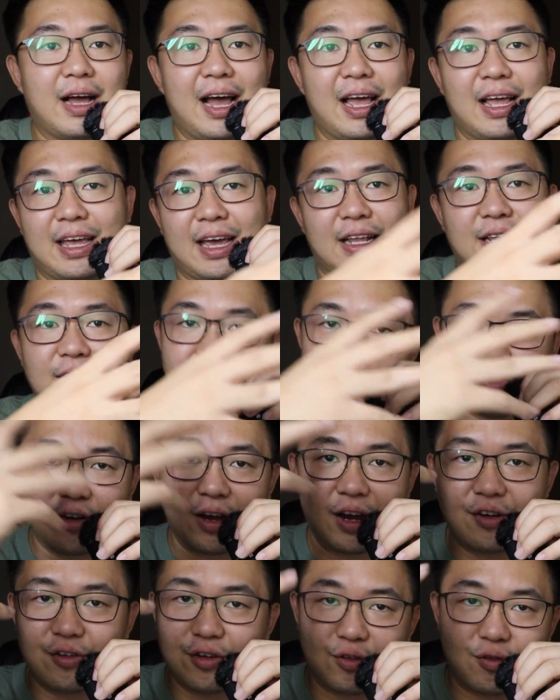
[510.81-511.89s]
I get
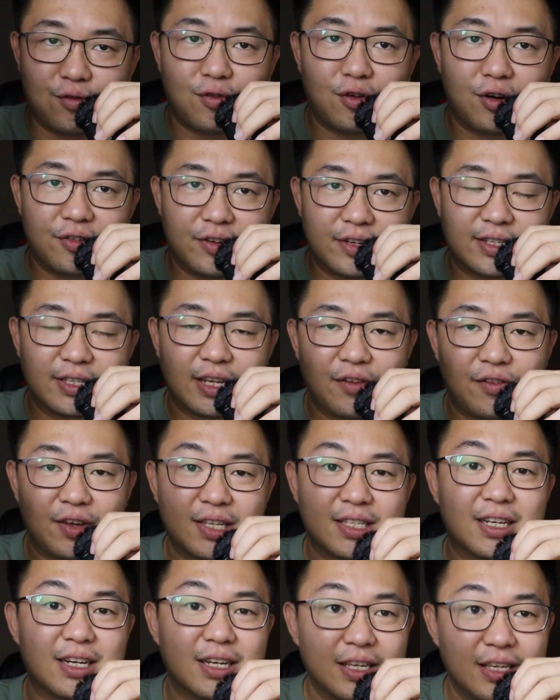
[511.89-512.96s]
300 to 400
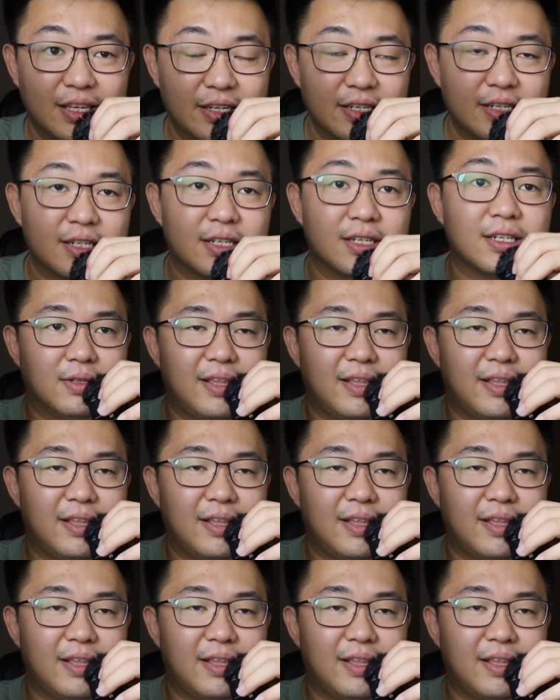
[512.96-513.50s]
savings a year.